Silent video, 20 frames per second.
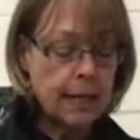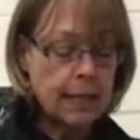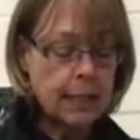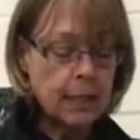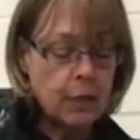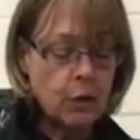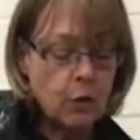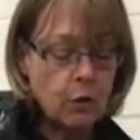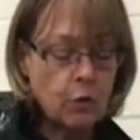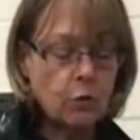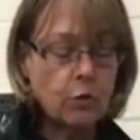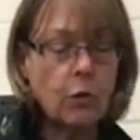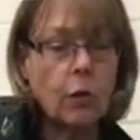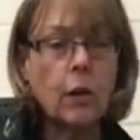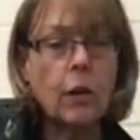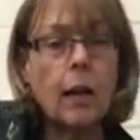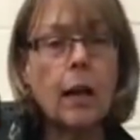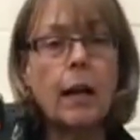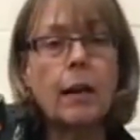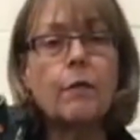you can place
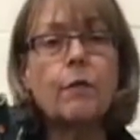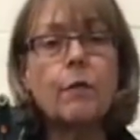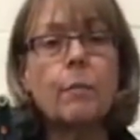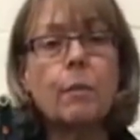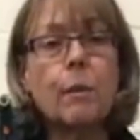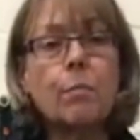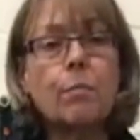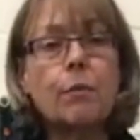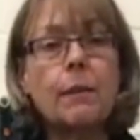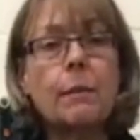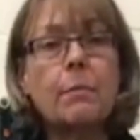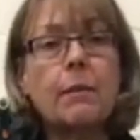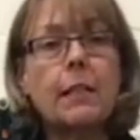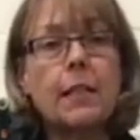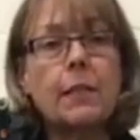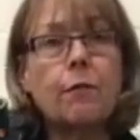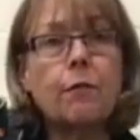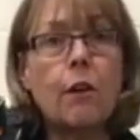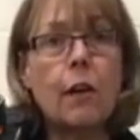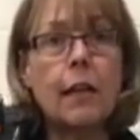the order online from
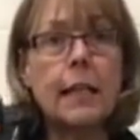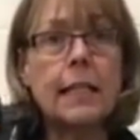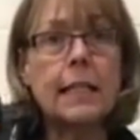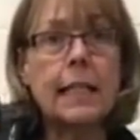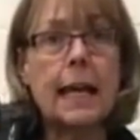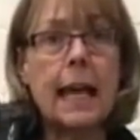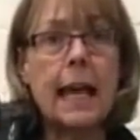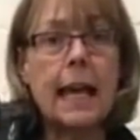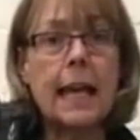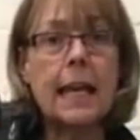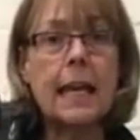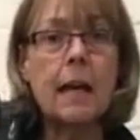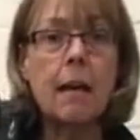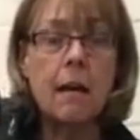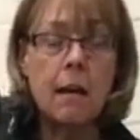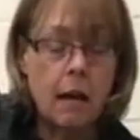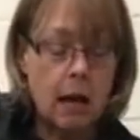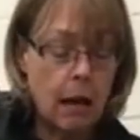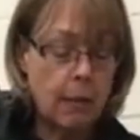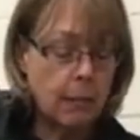the previous
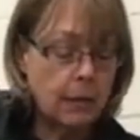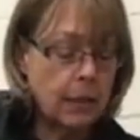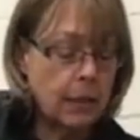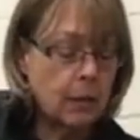Friday